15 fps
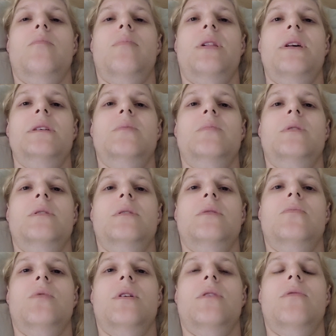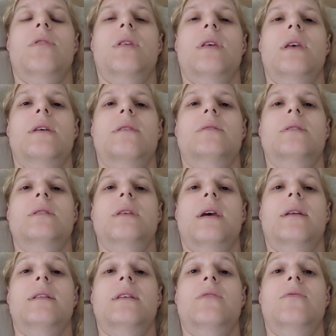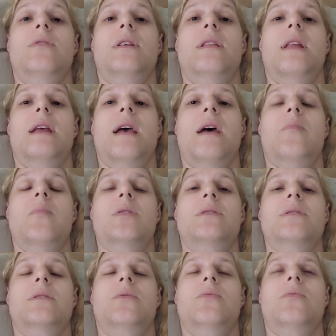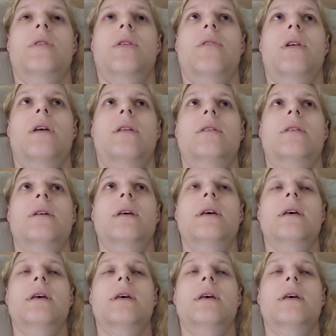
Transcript: placement of where everything is and the activity that happens in the rear end.